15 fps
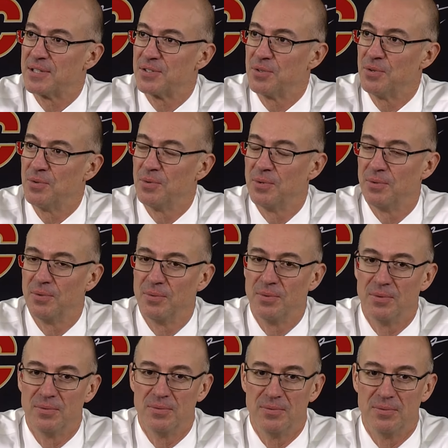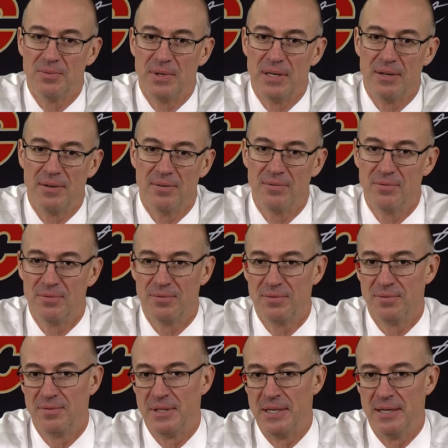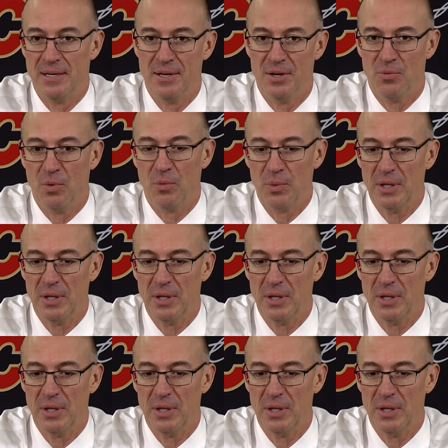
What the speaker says: So when